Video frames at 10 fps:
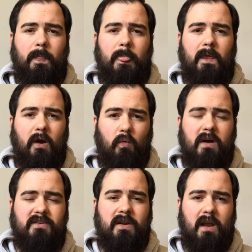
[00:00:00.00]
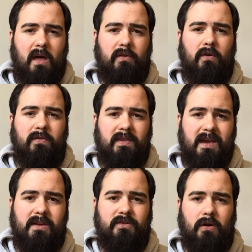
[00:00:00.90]
there was another
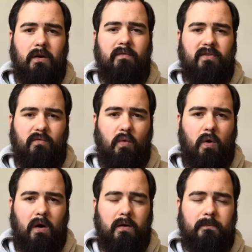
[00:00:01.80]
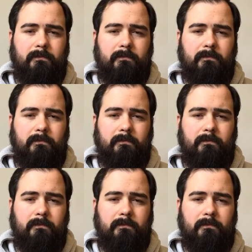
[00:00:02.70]
theater of the war,